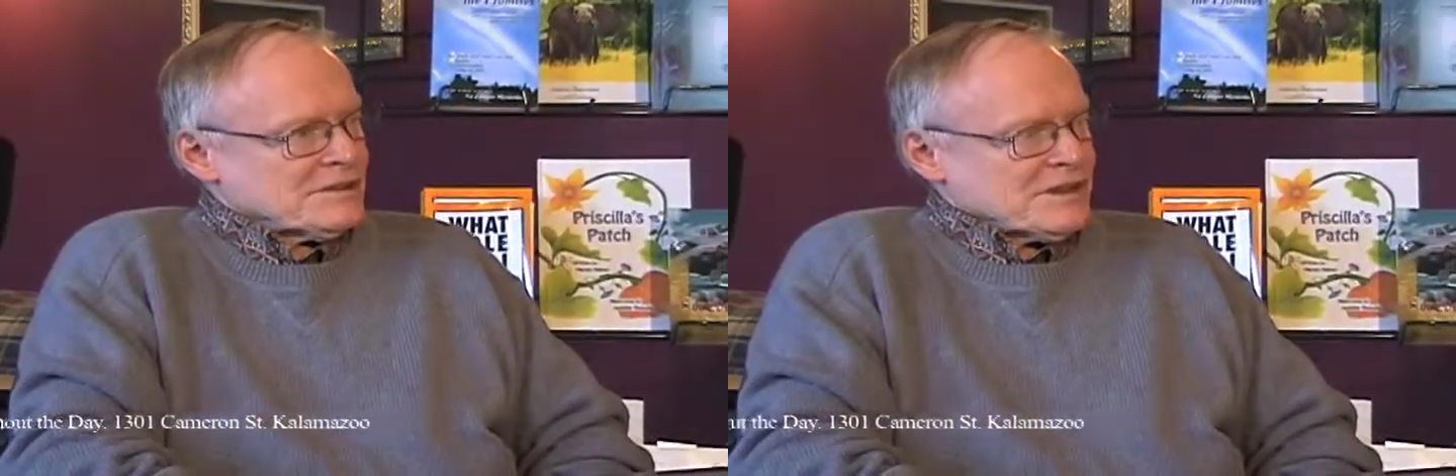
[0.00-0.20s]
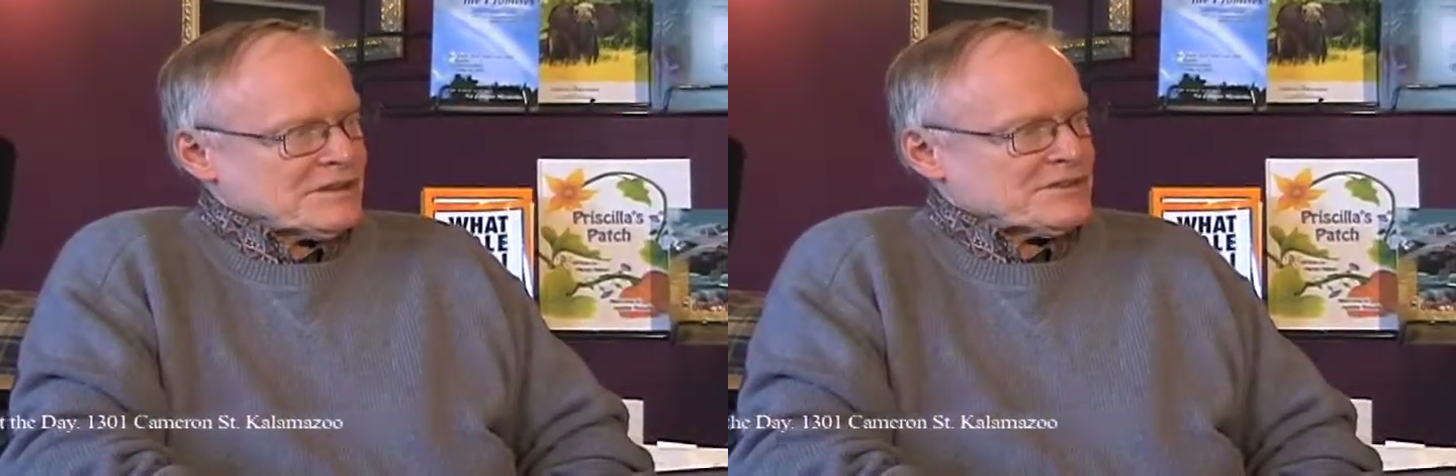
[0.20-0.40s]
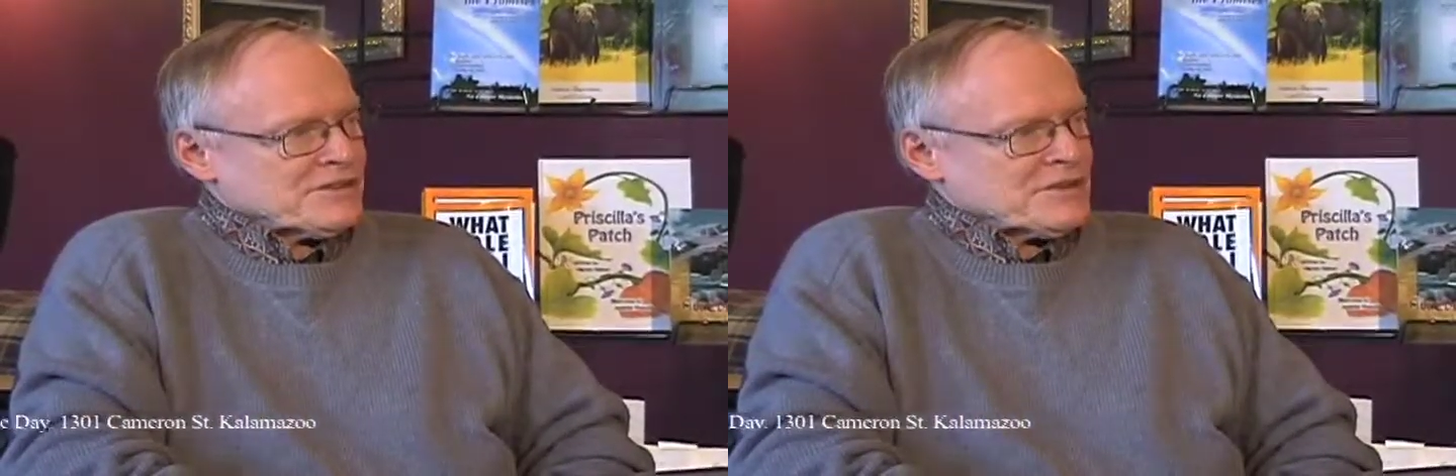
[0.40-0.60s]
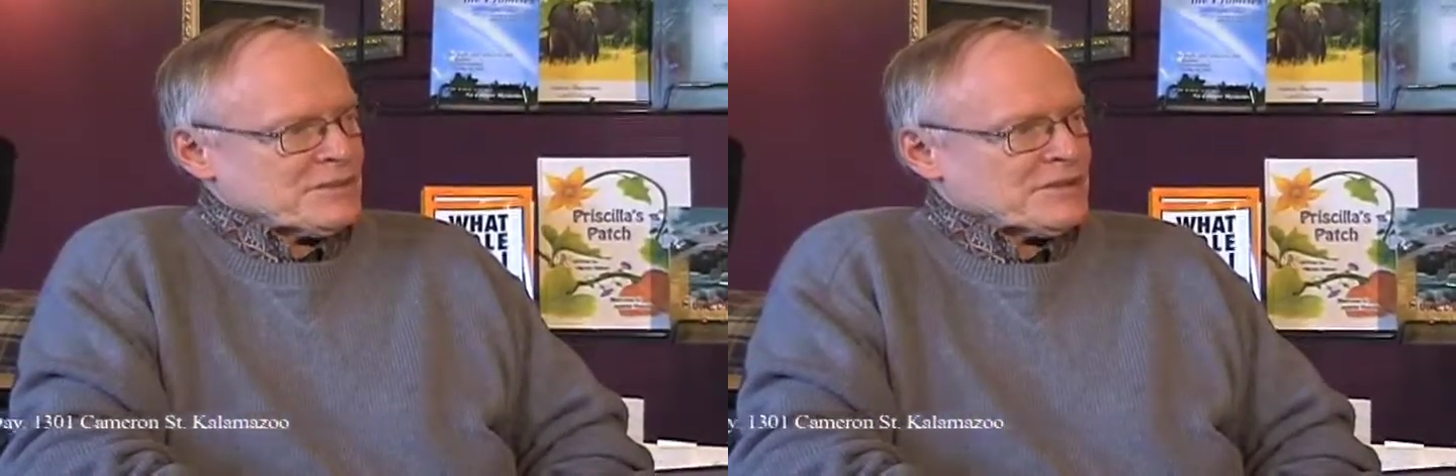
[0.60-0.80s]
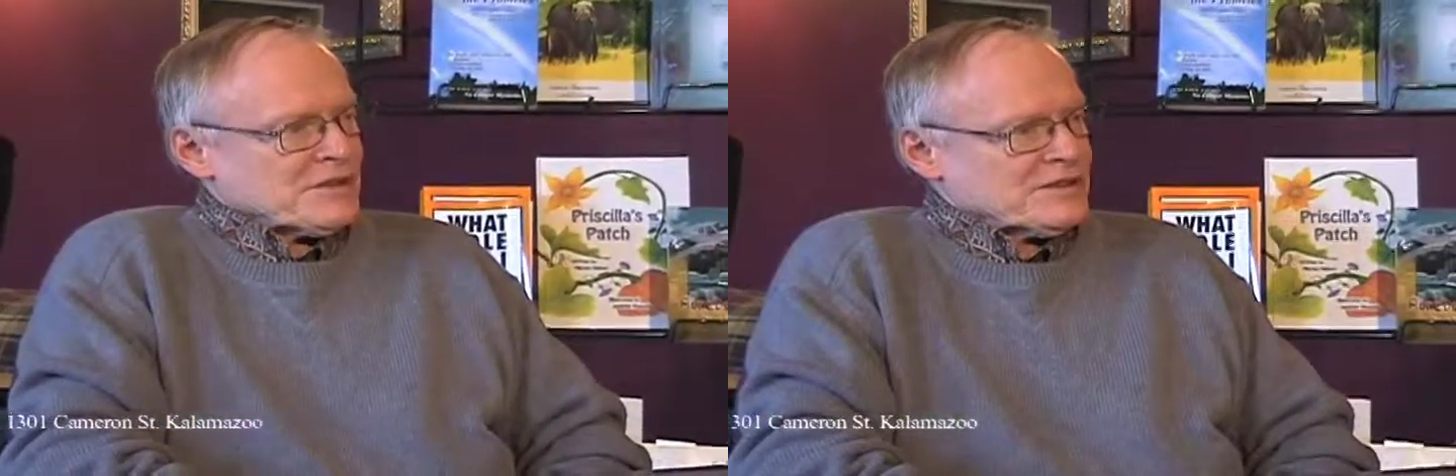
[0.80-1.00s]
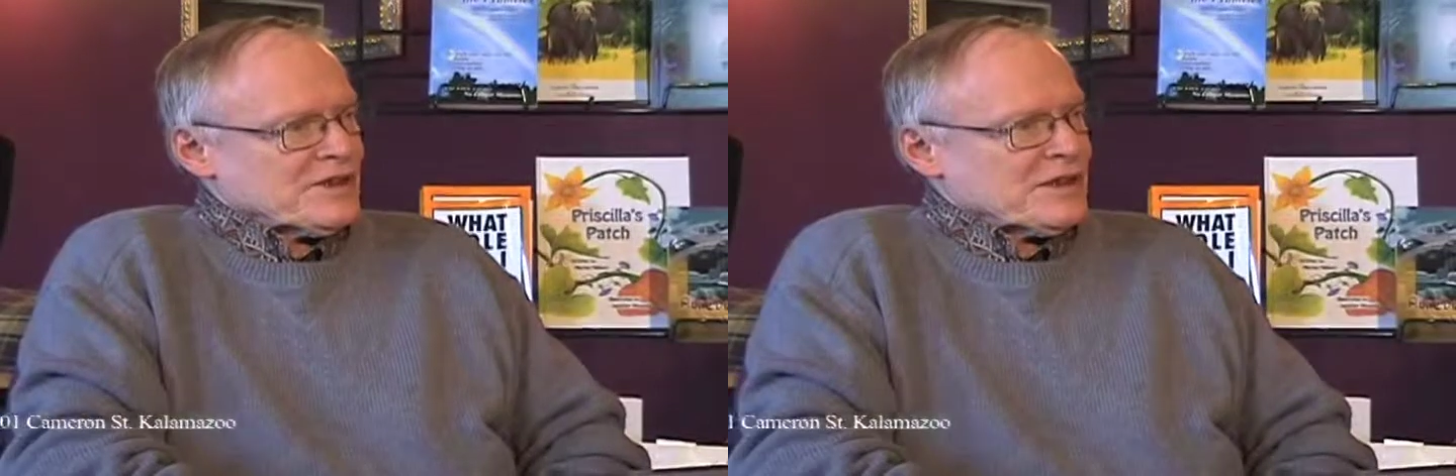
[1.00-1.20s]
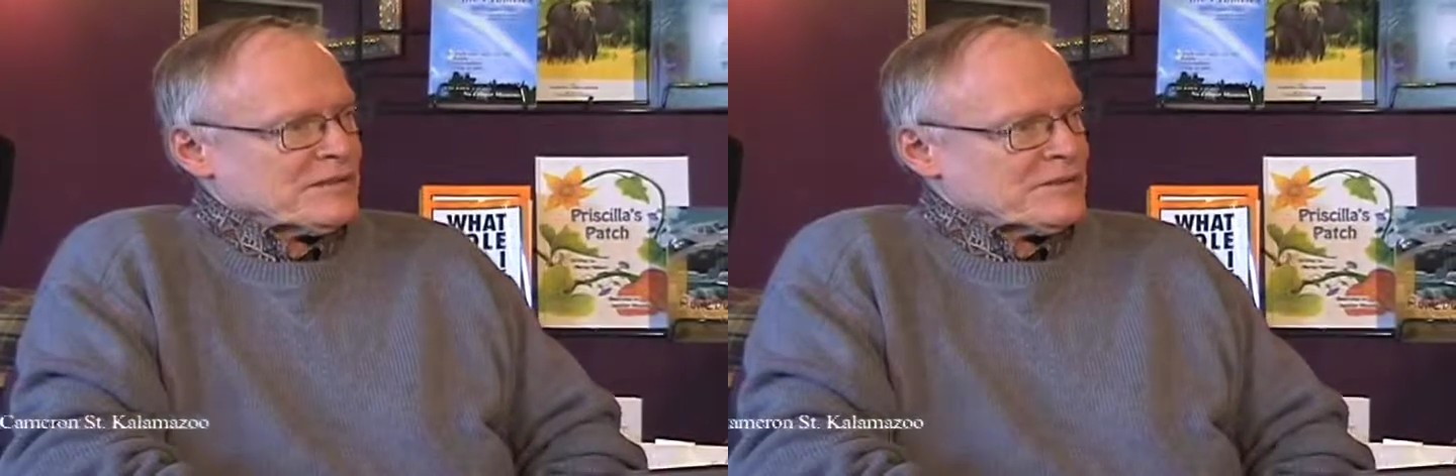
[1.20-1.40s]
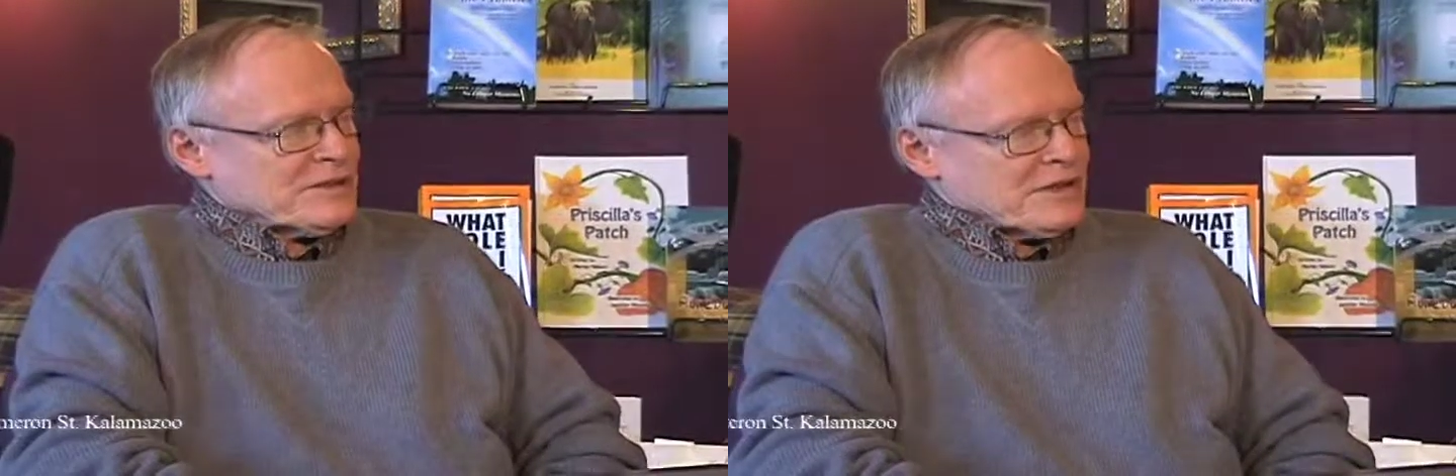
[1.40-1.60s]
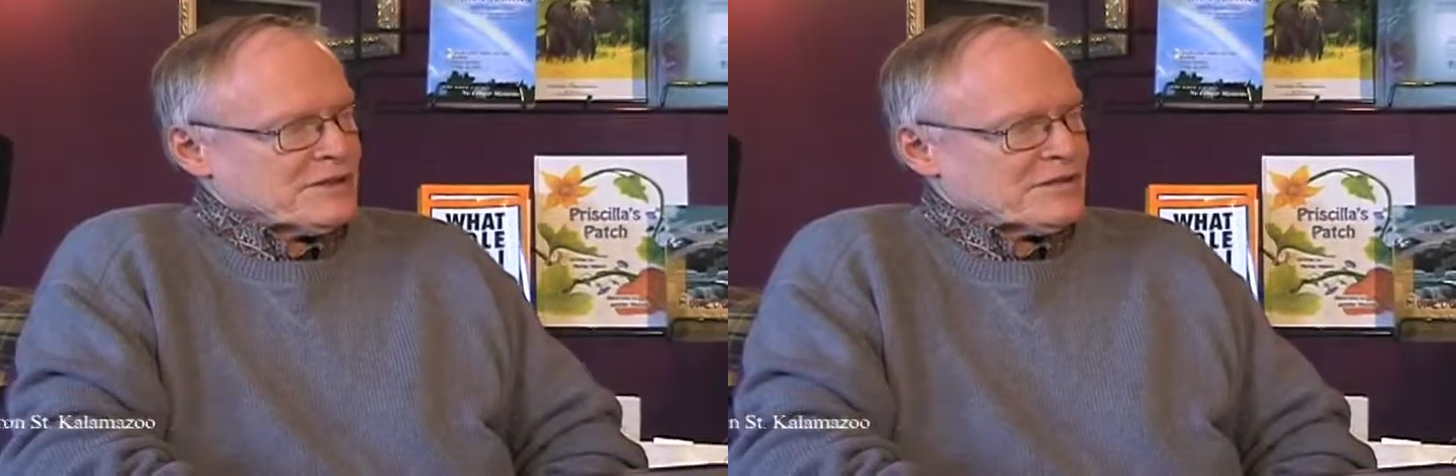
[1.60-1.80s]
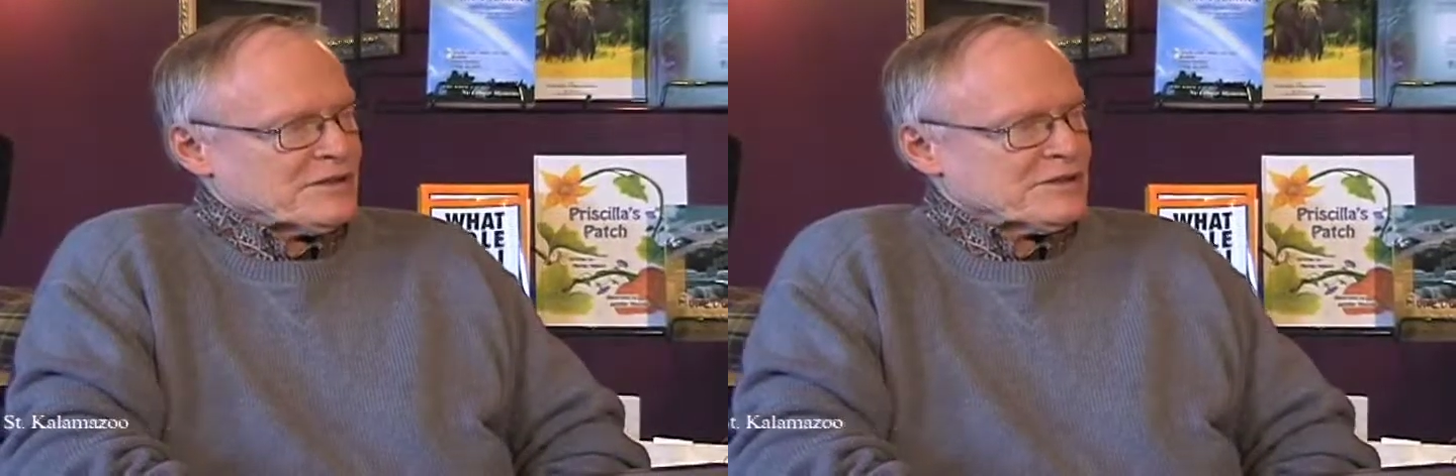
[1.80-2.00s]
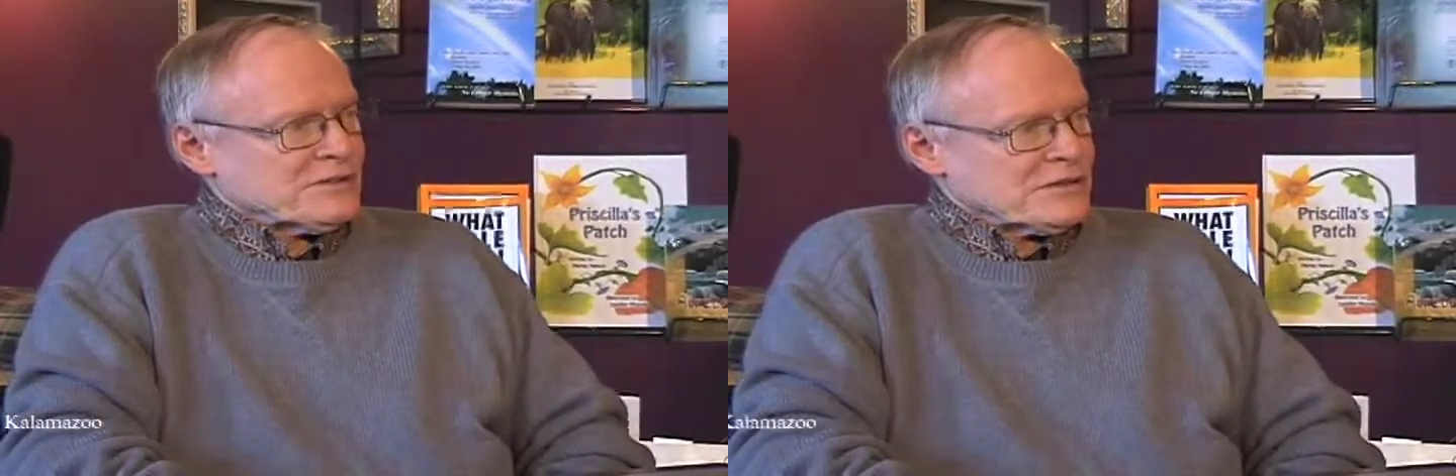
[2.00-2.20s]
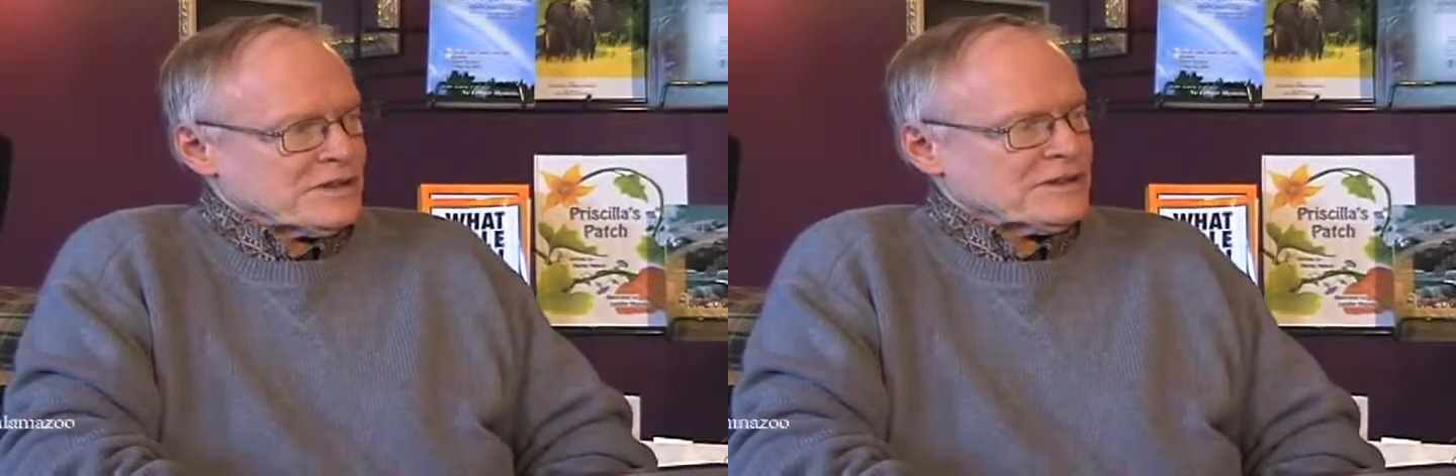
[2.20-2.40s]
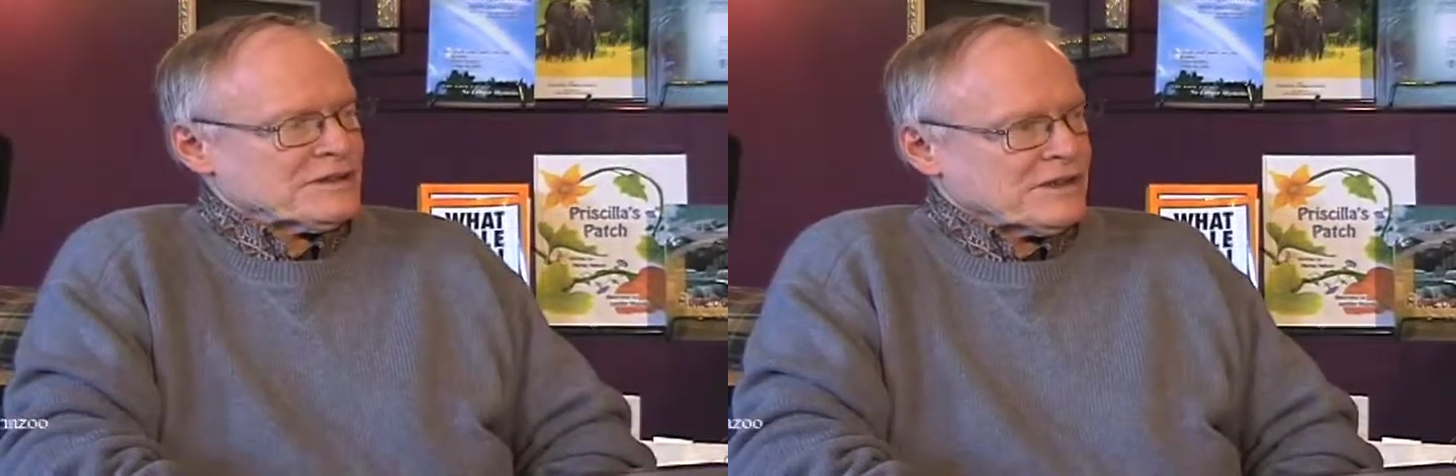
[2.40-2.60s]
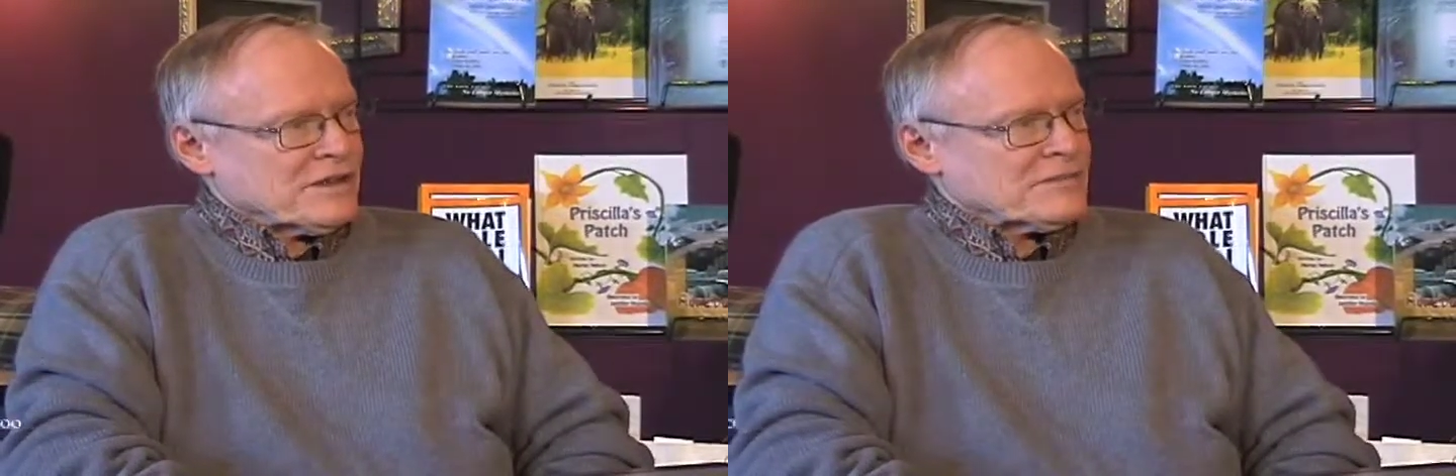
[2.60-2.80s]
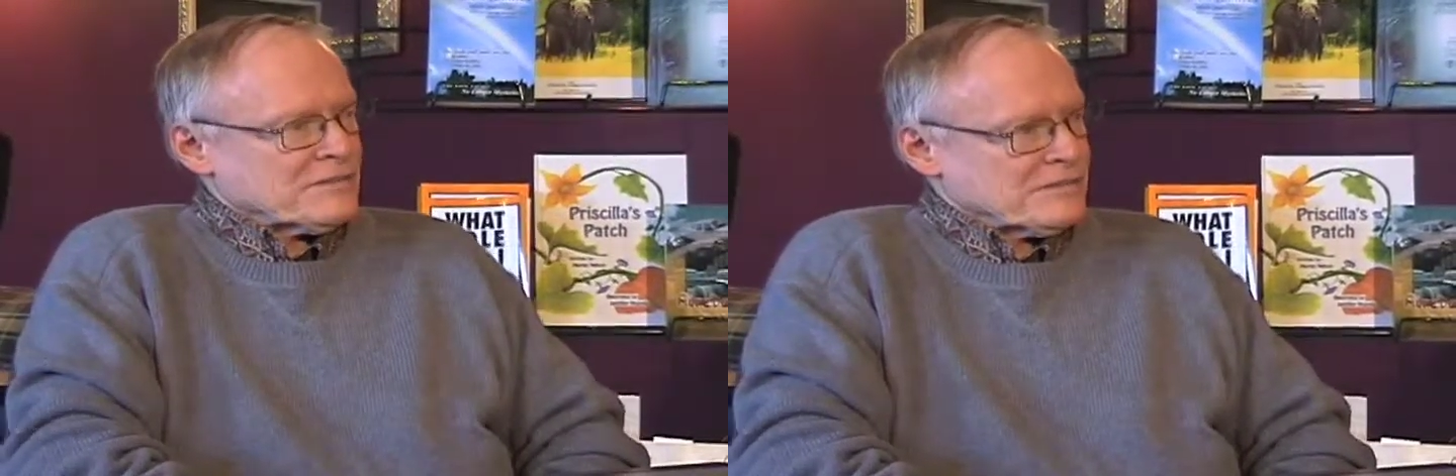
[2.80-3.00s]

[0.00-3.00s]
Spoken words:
It takes a step at a time and an individual at a time.